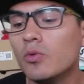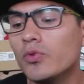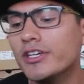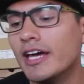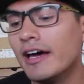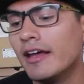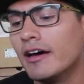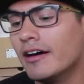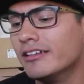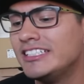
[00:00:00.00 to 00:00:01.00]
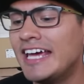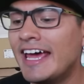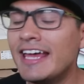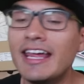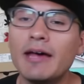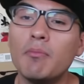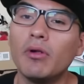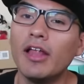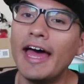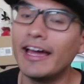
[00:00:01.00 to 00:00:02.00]
We got uh, tan and
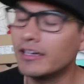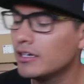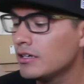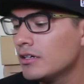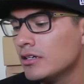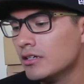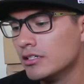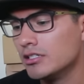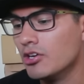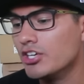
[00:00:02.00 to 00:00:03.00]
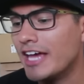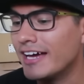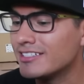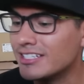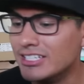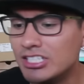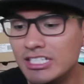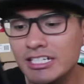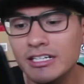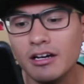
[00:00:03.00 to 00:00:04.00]
black. So you guys can
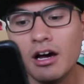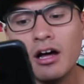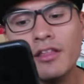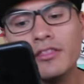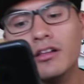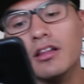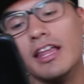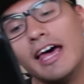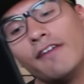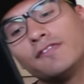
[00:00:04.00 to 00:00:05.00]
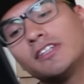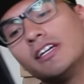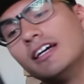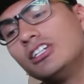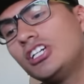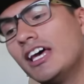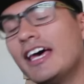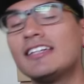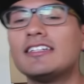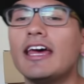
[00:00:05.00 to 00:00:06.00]
see on the left
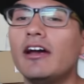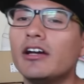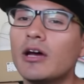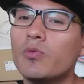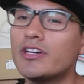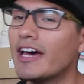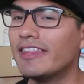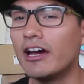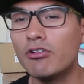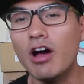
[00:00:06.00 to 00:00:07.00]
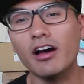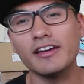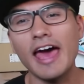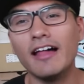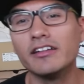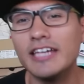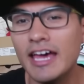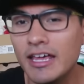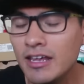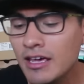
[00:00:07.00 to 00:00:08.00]
chest area we got that crocodile
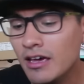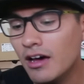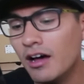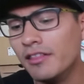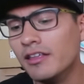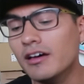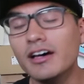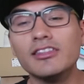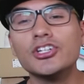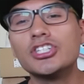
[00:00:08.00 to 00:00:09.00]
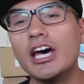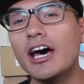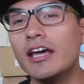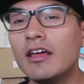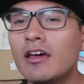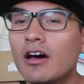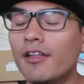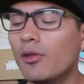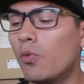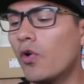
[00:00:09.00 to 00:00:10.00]
again. On the other side,
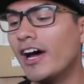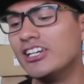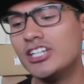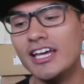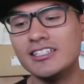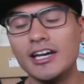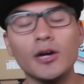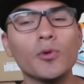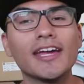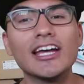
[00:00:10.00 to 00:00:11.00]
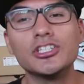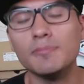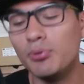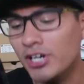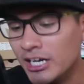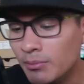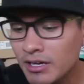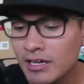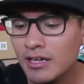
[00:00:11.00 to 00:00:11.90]
on the right chest area we got Supreme.